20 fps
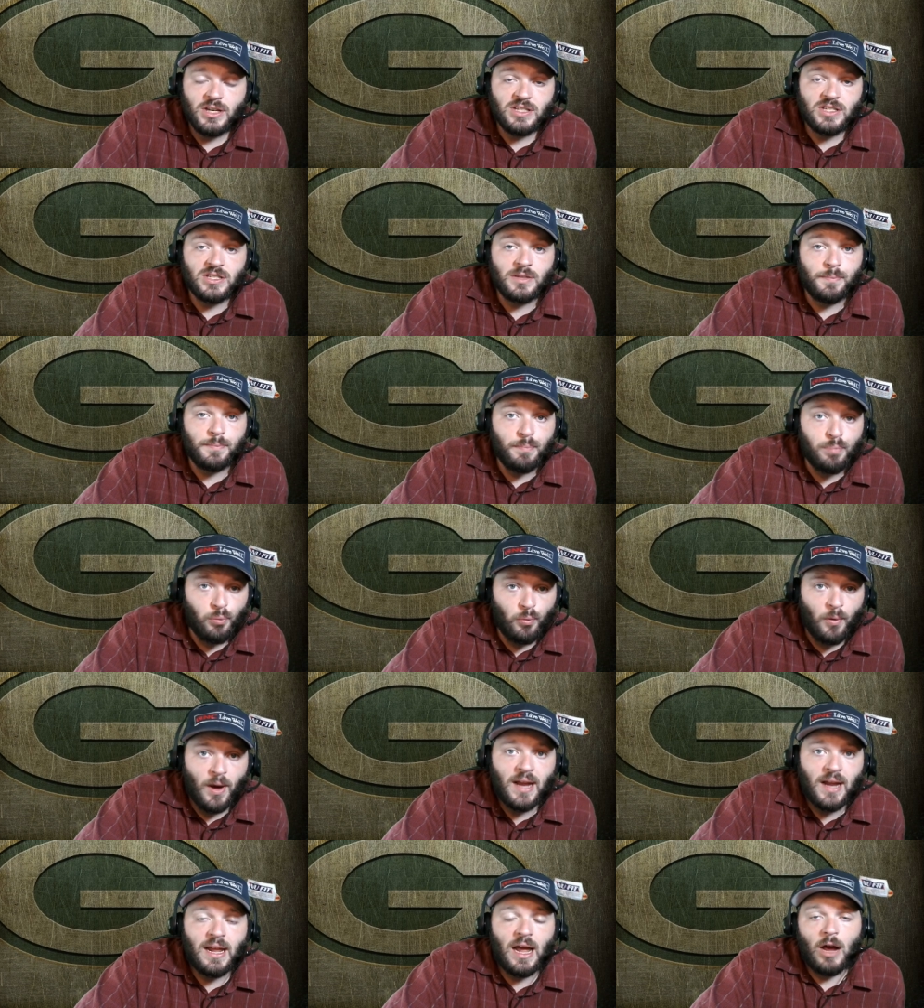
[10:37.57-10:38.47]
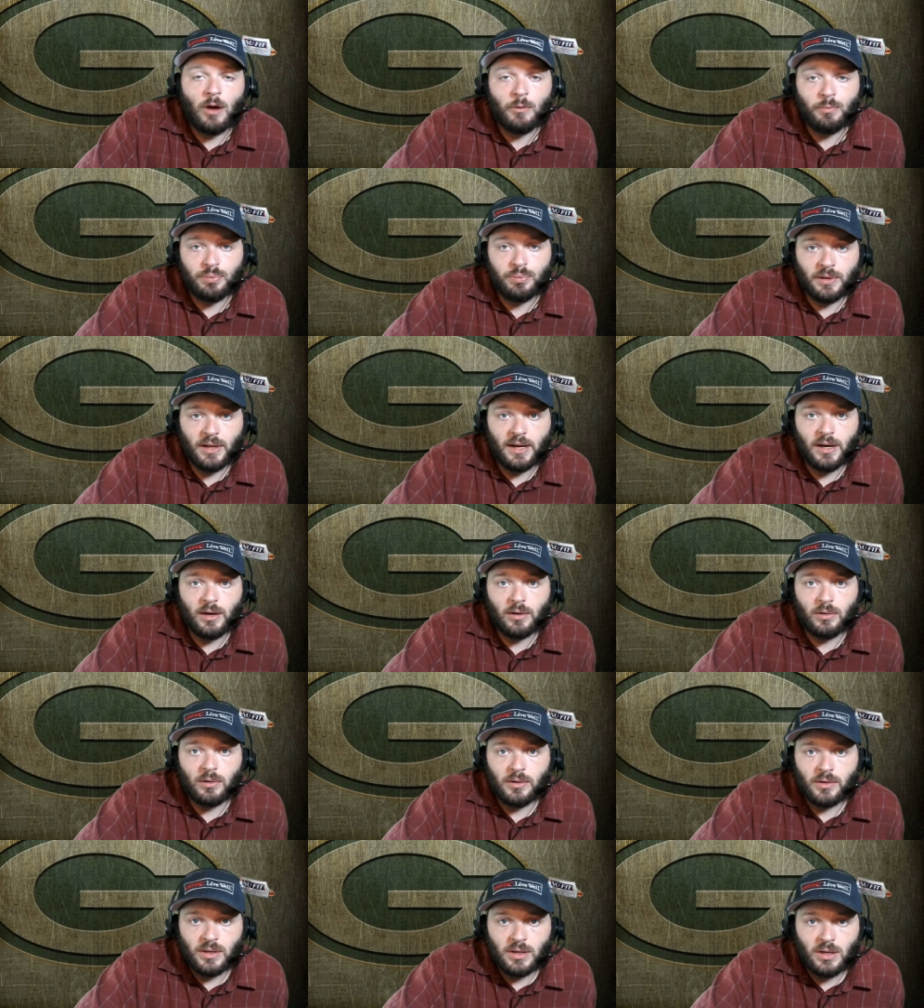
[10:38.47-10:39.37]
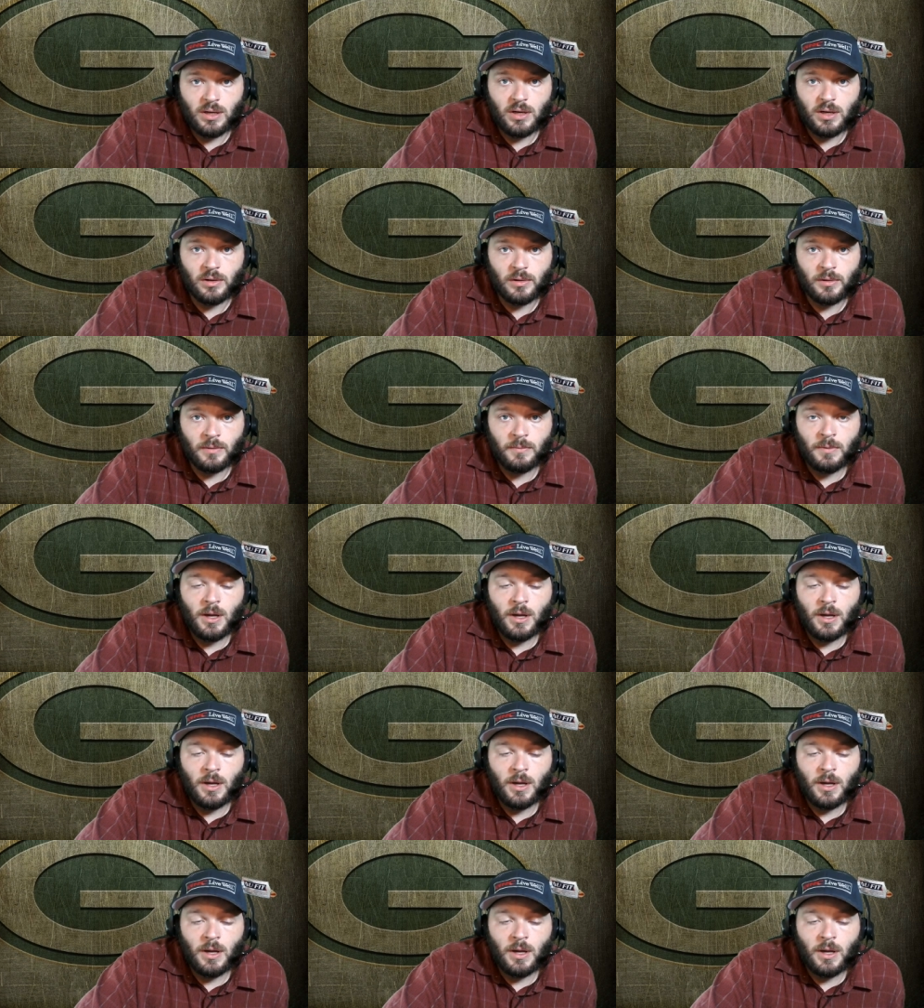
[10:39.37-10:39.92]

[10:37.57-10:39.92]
is the breakout player of the year.